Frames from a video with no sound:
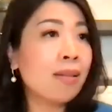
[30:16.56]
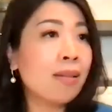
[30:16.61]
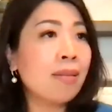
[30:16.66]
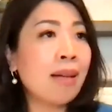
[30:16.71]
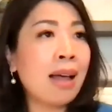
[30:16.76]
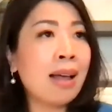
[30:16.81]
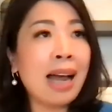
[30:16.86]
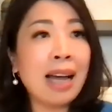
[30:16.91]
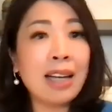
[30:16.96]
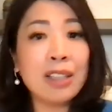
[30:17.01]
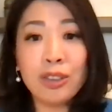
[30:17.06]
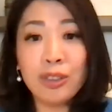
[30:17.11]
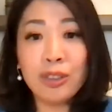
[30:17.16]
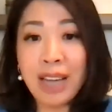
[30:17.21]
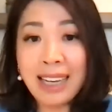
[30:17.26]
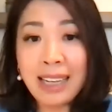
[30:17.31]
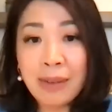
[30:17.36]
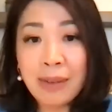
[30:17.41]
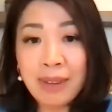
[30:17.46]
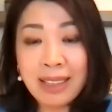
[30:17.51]
And I do
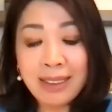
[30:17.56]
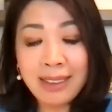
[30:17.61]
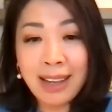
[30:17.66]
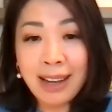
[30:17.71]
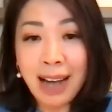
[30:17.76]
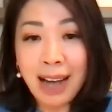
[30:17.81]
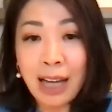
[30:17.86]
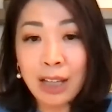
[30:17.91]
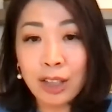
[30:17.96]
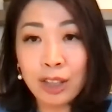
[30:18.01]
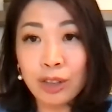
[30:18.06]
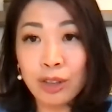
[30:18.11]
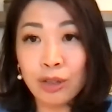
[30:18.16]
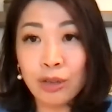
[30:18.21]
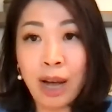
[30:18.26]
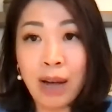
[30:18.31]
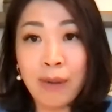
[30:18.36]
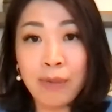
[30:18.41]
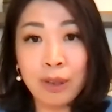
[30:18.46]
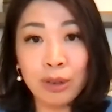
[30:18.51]
not even think I could
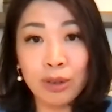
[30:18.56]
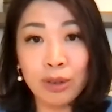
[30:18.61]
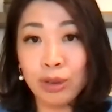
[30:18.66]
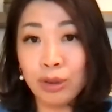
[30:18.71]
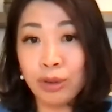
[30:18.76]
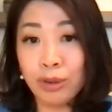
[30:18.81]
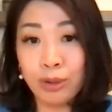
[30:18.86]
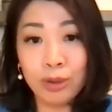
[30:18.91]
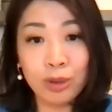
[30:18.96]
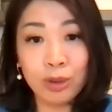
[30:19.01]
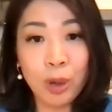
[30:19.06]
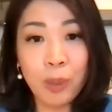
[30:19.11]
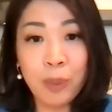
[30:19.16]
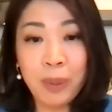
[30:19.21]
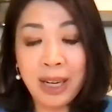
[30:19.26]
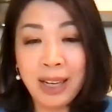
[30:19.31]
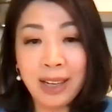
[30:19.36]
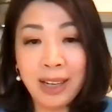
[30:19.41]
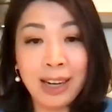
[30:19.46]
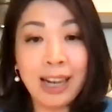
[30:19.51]
travel to so
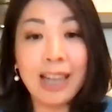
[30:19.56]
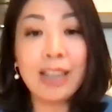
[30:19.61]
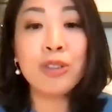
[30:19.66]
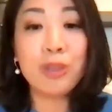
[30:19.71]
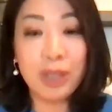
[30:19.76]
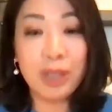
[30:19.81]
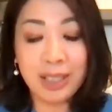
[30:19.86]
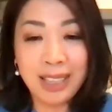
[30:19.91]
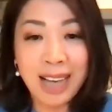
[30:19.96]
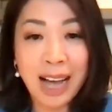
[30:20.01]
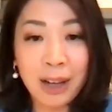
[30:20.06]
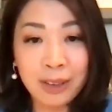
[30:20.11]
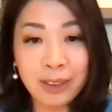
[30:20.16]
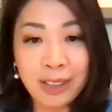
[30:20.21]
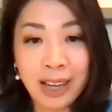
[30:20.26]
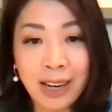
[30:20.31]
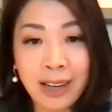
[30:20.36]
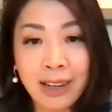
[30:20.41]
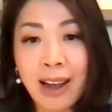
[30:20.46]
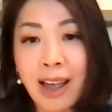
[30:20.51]
many countries out
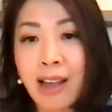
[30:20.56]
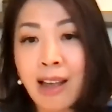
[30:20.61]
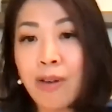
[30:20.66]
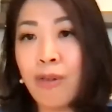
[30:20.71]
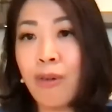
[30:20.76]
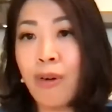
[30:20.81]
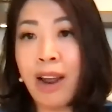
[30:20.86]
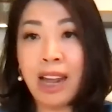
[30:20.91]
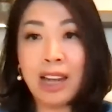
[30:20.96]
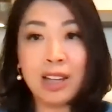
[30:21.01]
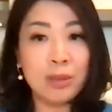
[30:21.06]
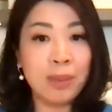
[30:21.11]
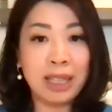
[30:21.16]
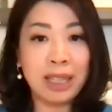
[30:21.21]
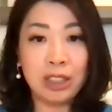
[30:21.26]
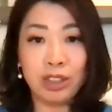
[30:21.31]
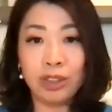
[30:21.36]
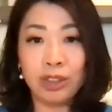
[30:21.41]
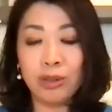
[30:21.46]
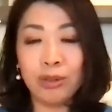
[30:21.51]
there and raise my
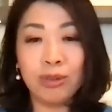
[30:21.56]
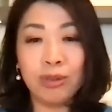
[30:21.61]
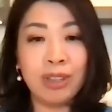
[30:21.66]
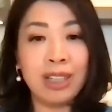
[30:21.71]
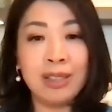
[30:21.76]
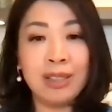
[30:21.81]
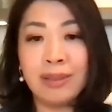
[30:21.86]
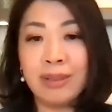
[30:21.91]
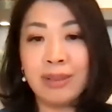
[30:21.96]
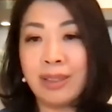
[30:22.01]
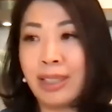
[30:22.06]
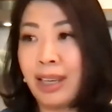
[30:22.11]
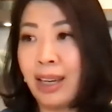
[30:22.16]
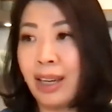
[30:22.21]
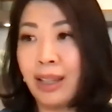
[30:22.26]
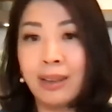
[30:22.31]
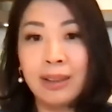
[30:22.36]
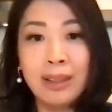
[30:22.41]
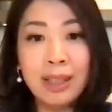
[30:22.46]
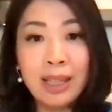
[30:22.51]
children,
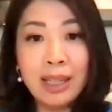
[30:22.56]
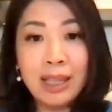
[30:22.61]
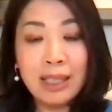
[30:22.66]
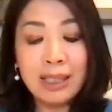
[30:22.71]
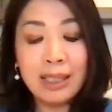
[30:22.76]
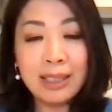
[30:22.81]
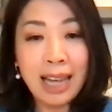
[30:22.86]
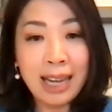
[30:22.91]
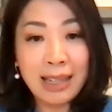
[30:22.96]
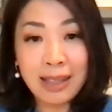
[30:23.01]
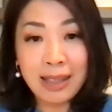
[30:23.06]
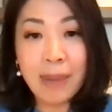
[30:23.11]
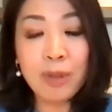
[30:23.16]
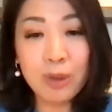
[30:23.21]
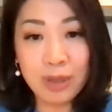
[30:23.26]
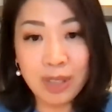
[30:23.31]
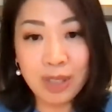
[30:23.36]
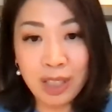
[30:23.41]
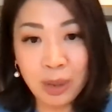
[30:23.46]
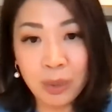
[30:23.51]
take them
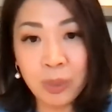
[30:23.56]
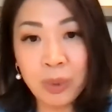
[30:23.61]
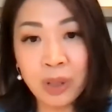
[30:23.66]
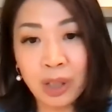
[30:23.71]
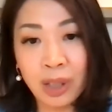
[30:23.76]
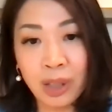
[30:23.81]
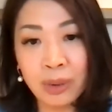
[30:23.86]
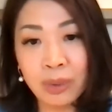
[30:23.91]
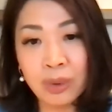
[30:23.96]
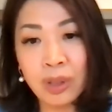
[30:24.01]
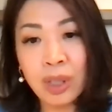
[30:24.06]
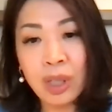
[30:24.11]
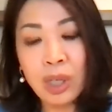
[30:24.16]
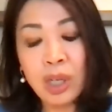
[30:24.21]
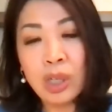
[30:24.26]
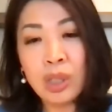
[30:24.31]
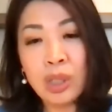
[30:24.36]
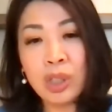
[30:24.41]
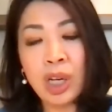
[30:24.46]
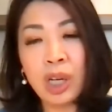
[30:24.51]
to see the world.
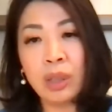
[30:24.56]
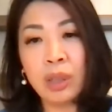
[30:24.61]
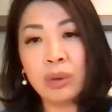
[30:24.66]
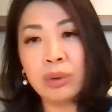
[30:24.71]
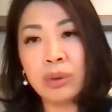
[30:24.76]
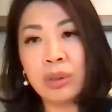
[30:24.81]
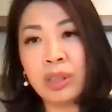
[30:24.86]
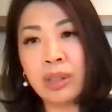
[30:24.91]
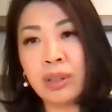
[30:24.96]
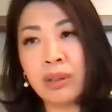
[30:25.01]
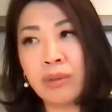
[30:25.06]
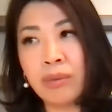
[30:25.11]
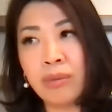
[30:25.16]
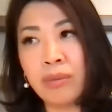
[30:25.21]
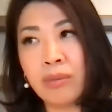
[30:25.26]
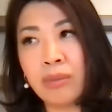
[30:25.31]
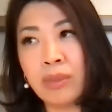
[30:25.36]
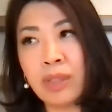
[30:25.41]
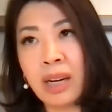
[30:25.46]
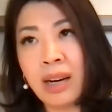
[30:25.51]
So
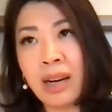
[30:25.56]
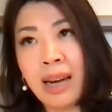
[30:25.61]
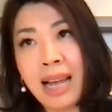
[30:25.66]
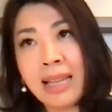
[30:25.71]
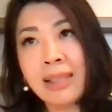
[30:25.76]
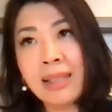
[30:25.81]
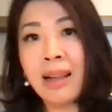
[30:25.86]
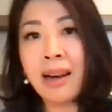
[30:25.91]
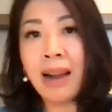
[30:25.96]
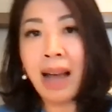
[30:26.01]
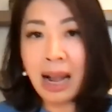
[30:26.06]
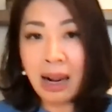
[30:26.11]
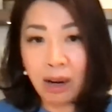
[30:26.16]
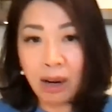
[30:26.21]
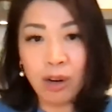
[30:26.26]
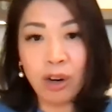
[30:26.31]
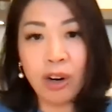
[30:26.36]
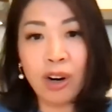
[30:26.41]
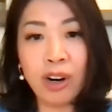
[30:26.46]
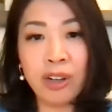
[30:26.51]
the lesson I
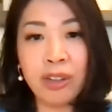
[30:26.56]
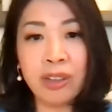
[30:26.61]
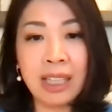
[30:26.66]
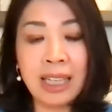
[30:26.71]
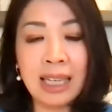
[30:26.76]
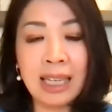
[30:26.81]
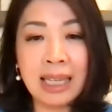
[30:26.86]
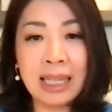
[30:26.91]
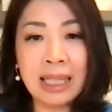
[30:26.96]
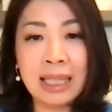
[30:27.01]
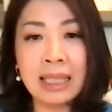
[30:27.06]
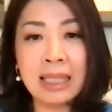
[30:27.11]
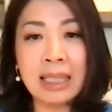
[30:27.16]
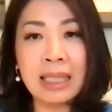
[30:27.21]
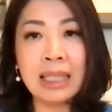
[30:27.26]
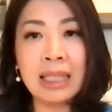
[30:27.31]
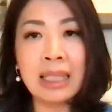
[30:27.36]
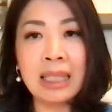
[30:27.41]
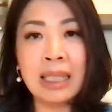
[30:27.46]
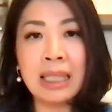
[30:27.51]
learned is
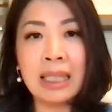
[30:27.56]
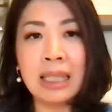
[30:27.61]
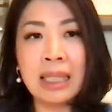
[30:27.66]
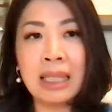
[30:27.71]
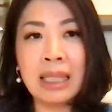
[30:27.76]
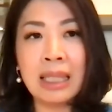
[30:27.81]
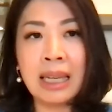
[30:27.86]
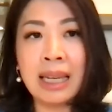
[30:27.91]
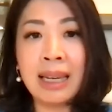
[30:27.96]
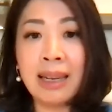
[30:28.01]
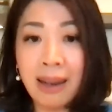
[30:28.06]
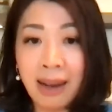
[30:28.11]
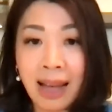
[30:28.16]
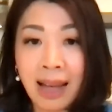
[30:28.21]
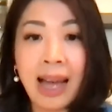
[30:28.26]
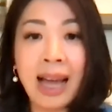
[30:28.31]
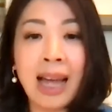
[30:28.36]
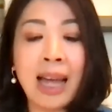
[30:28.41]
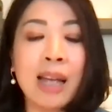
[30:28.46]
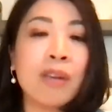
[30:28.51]
in
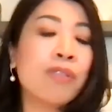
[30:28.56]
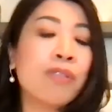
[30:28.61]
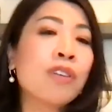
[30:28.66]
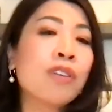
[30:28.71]
life,